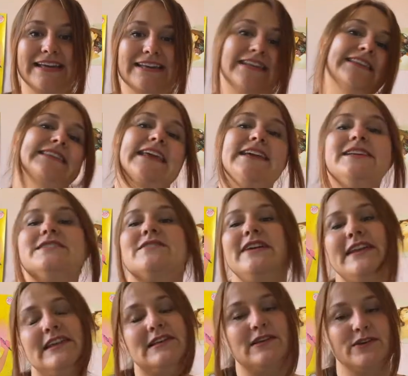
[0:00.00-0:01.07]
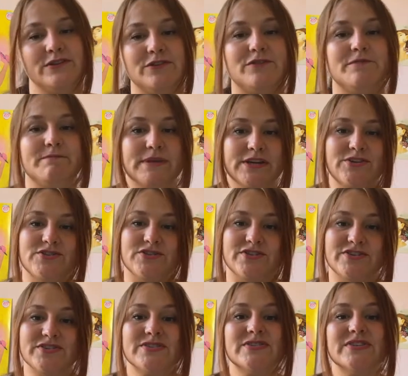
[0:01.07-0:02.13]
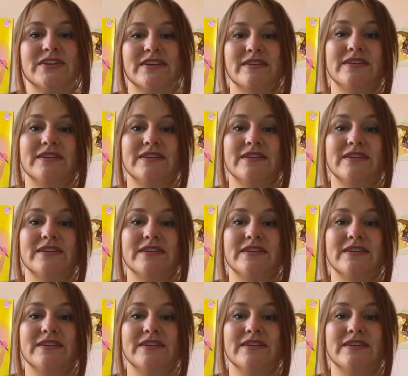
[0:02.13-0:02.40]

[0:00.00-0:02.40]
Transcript: that takes really a lot of pictures